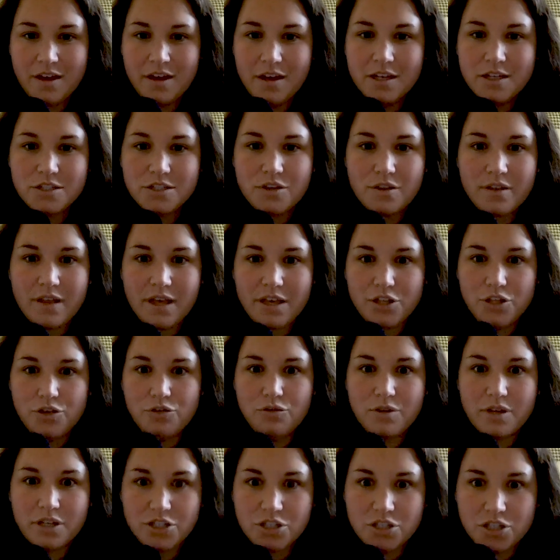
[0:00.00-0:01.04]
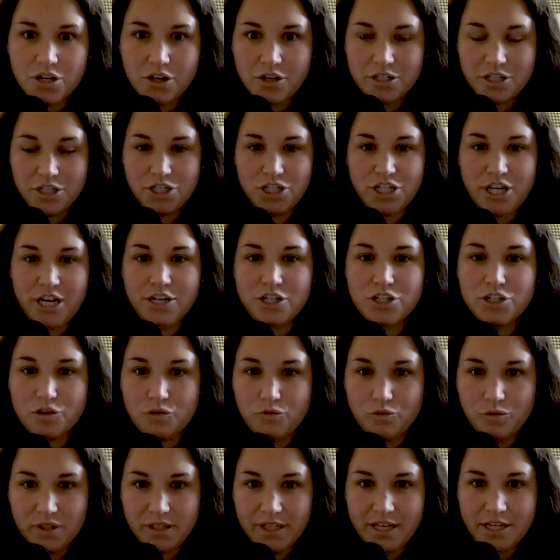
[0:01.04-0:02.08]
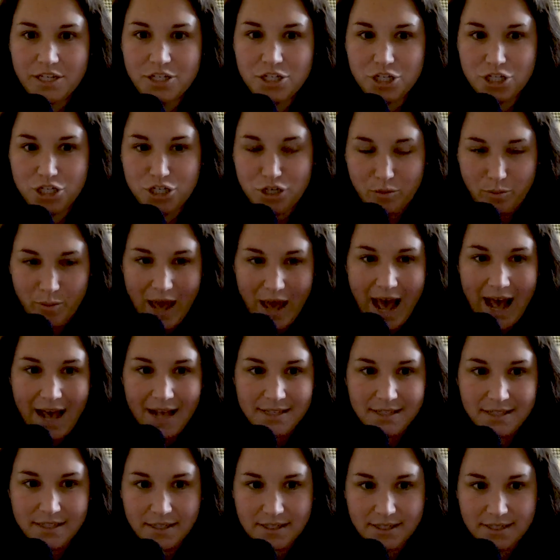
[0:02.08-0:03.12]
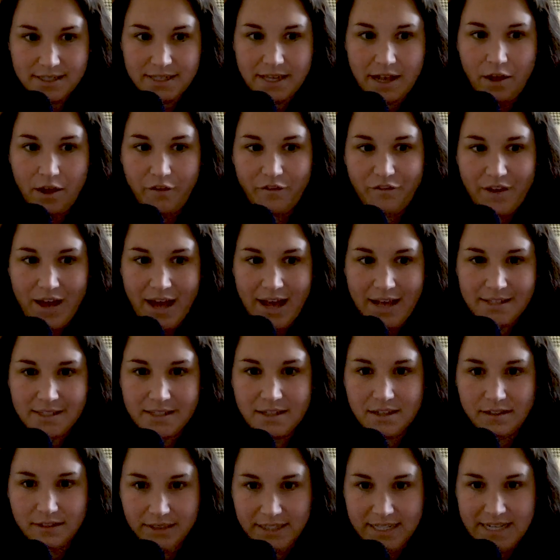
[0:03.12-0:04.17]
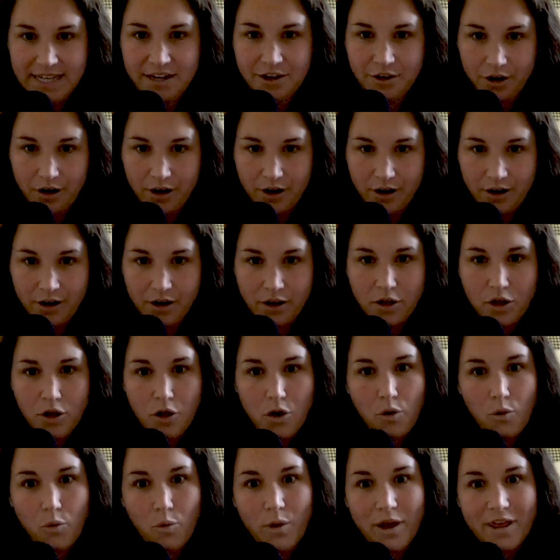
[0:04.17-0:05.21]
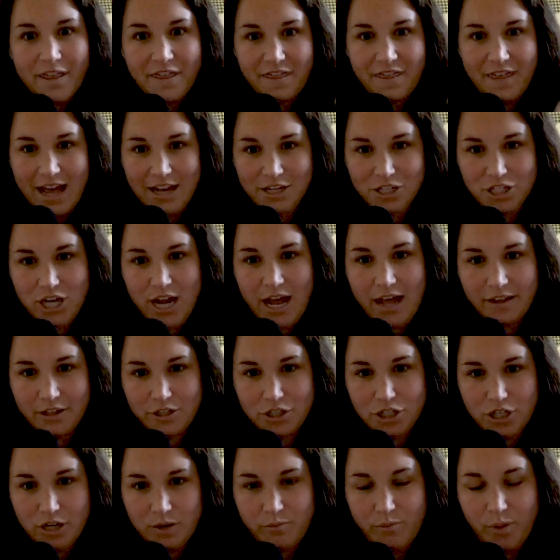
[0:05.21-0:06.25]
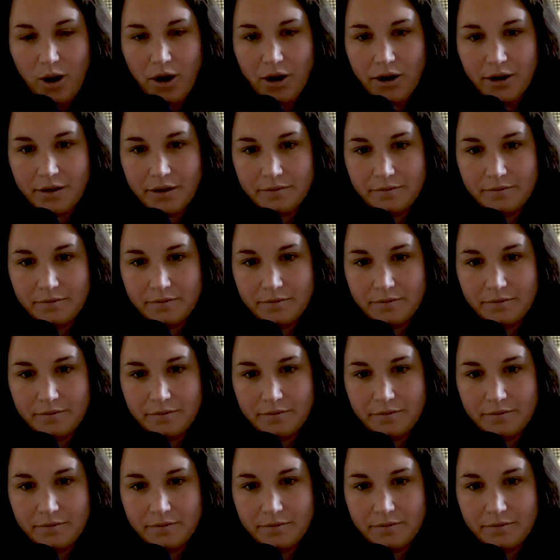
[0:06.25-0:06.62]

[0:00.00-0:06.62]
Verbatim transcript: so that you can start to change your relationship as the self, as the leader with that challenging part.